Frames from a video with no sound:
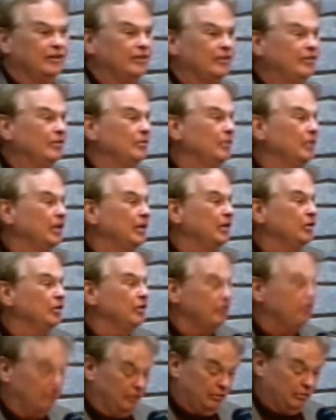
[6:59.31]
So what I'm going to
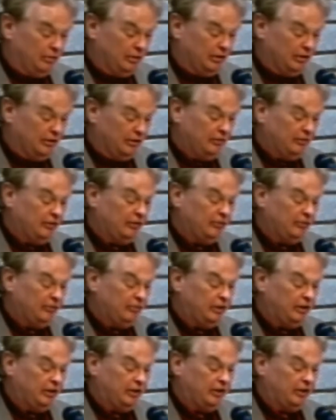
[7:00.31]
do is this
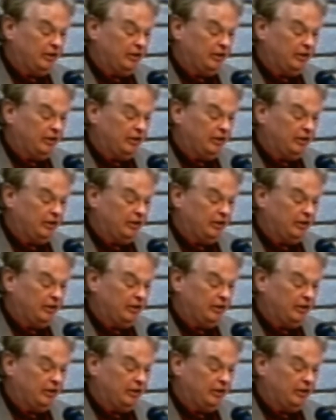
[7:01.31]
week